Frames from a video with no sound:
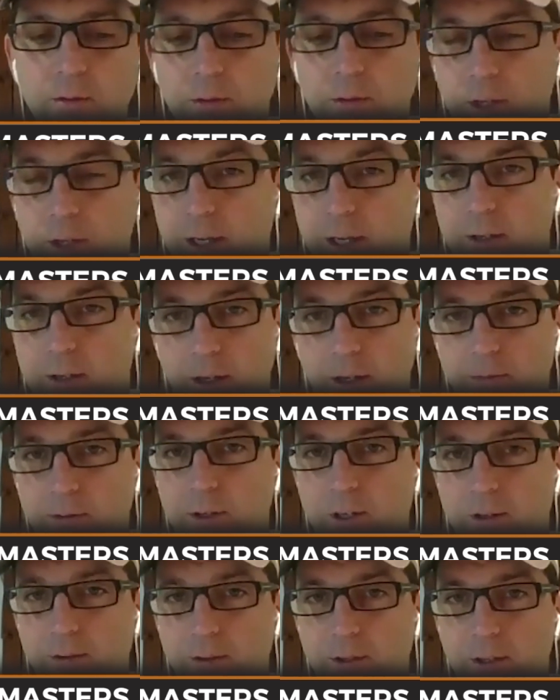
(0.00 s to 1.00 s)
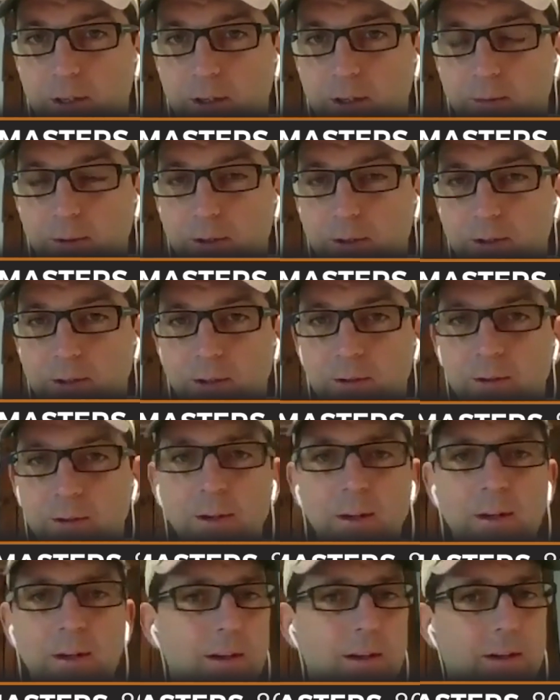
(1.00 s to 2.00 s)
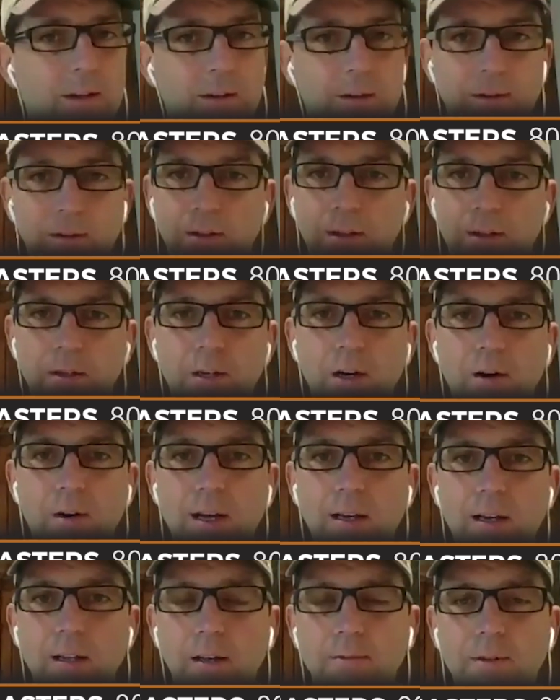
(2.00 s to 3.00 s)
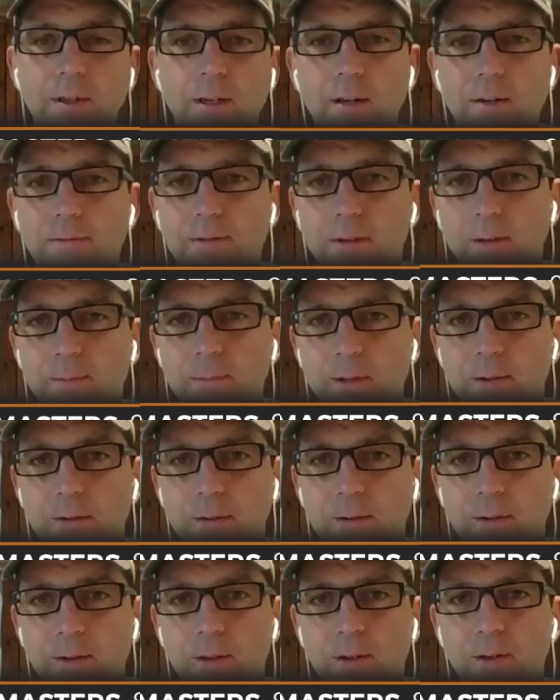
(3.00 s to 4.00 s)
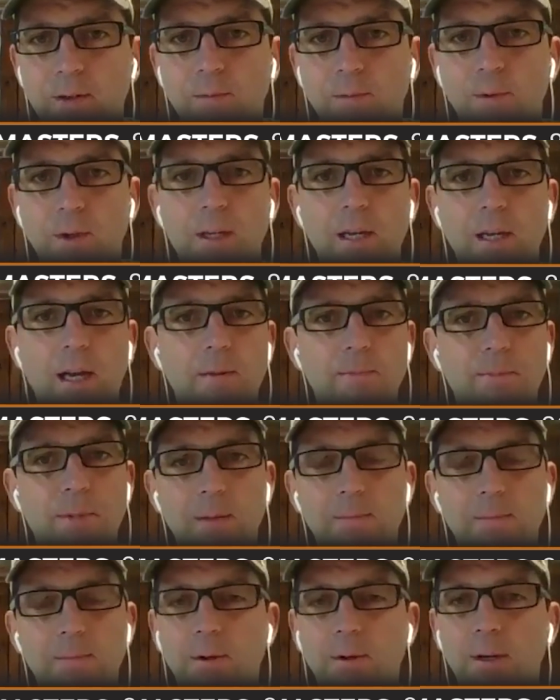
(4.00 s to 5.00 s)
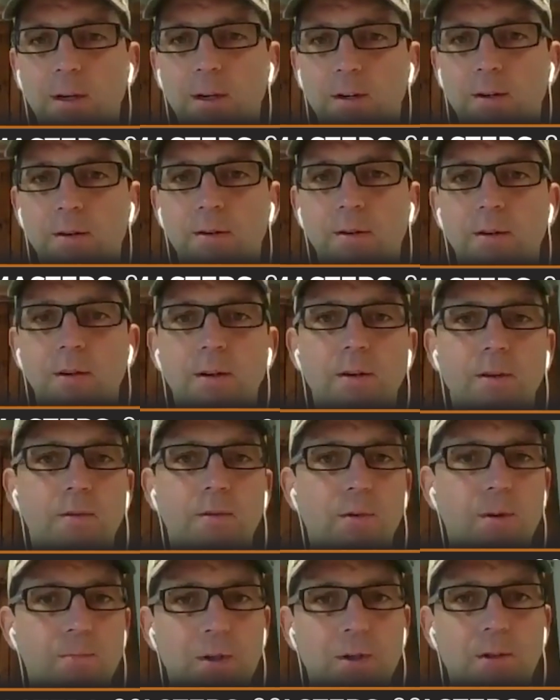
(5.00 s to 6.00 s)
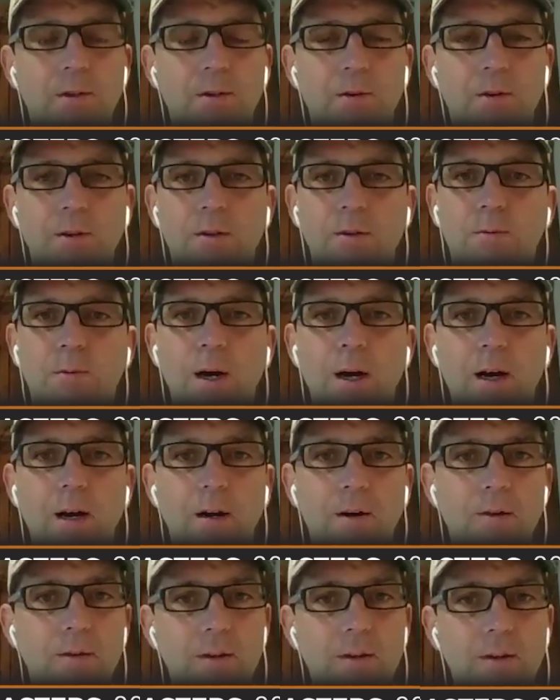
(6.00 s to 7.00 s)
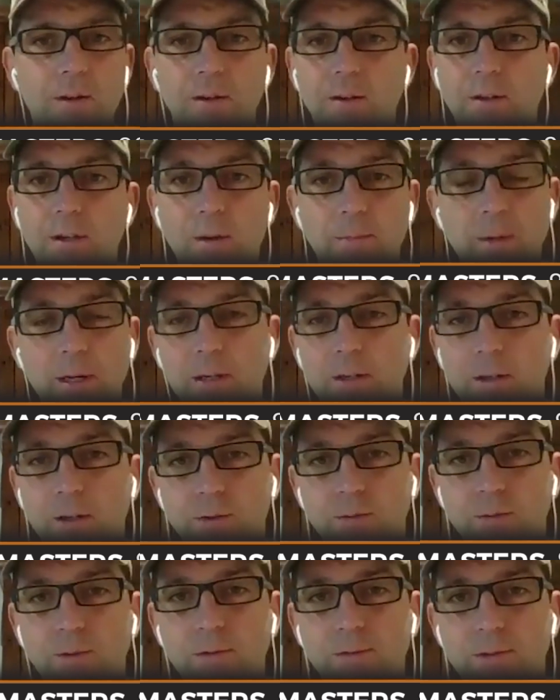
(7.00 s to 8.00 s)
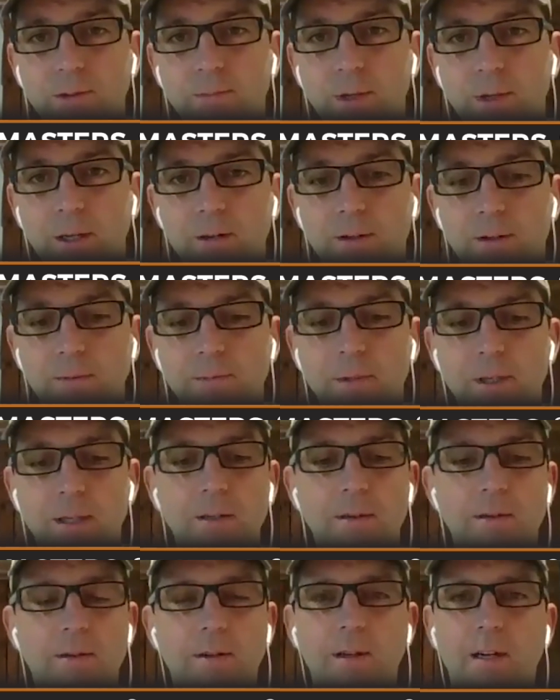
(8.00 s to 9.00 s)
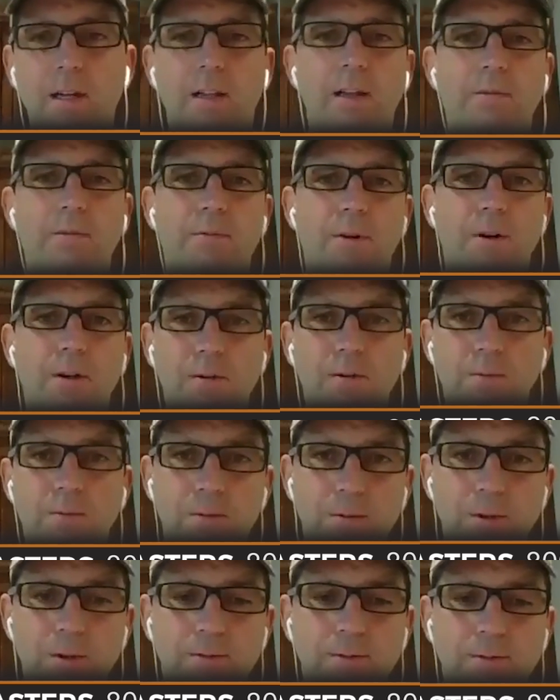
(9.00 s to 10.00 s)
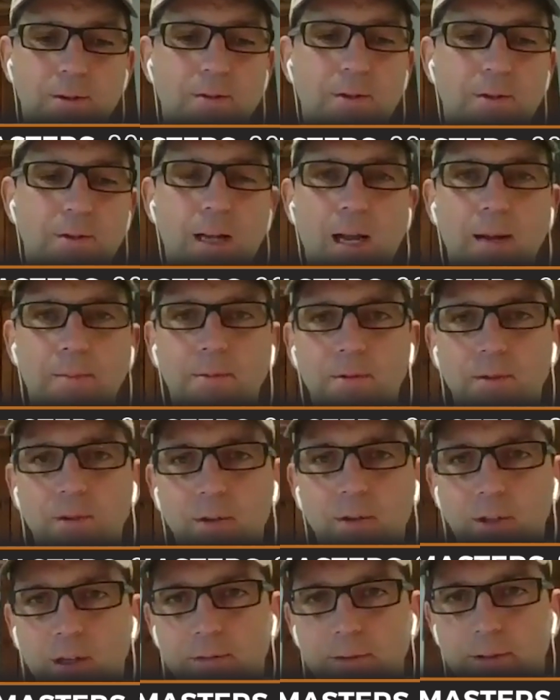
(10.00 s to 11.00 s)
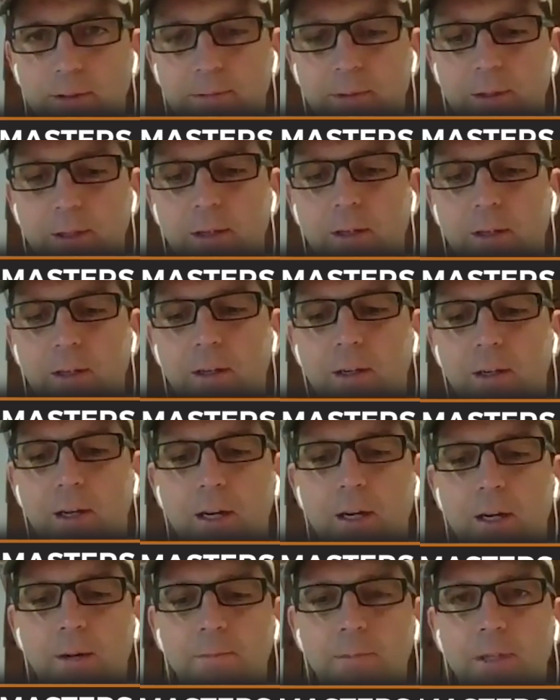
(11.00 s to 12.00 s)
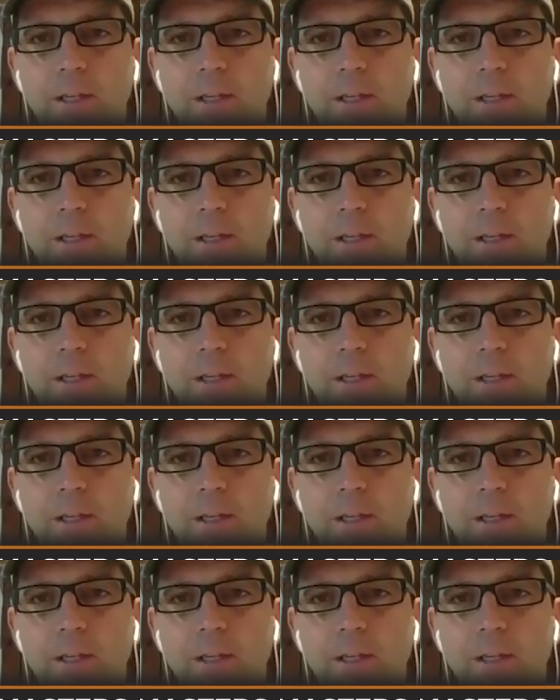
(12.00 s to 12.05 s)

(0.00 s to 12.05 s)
And I covered everything I wanted to. You know, I'd love to hear from you. We got people here. We've been doing it a while. Nobody knows roofing better than me. I love working with roofers. Absolutely love it.